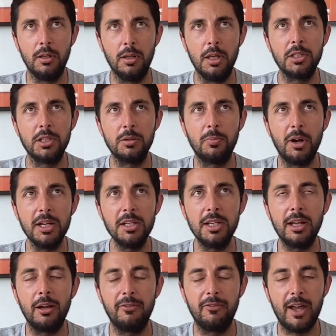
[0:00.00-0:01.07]
it's surprising
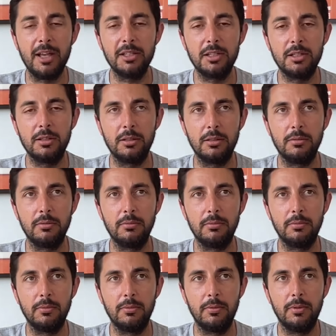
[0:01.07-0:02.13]
how fast
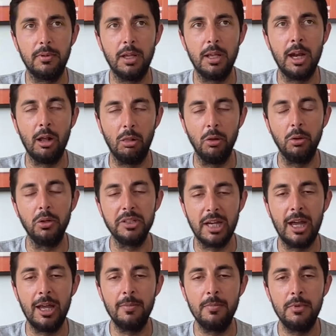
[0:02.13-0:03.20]
and how little
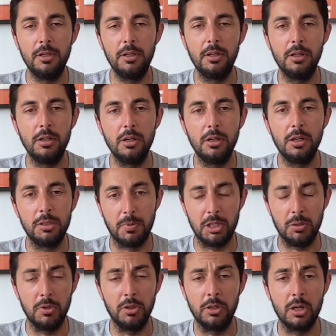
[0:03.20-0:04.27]
time,
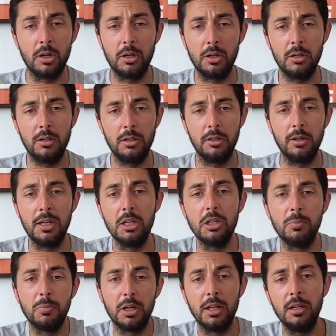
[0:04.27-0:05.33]
especially when they're younger, you need to
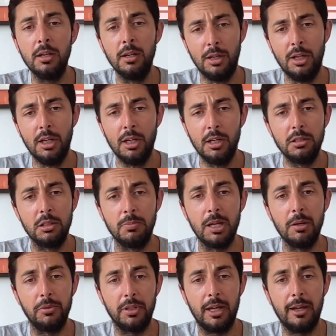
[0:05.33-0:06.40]
put in to be
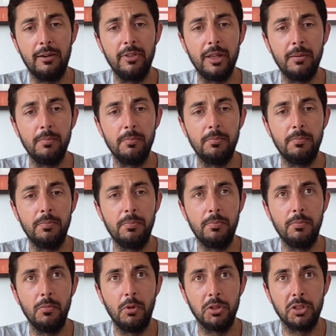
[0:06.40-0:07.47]
able to have them
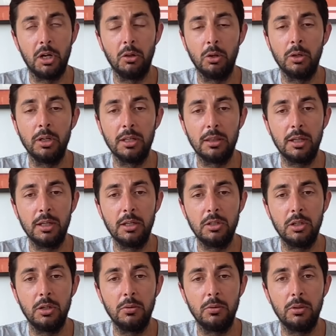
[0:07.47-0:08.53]
start learning things.
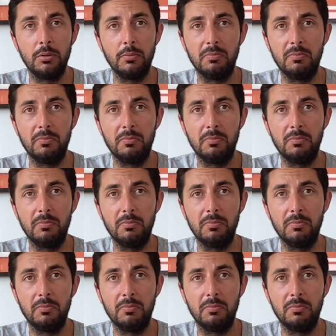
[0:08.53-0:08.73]
You know,